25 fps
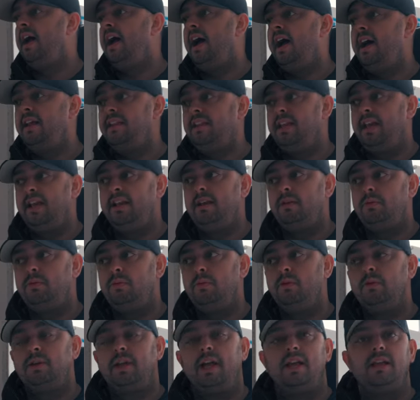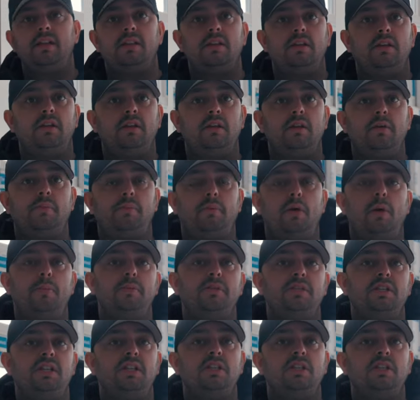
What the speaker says: and then we'll get the property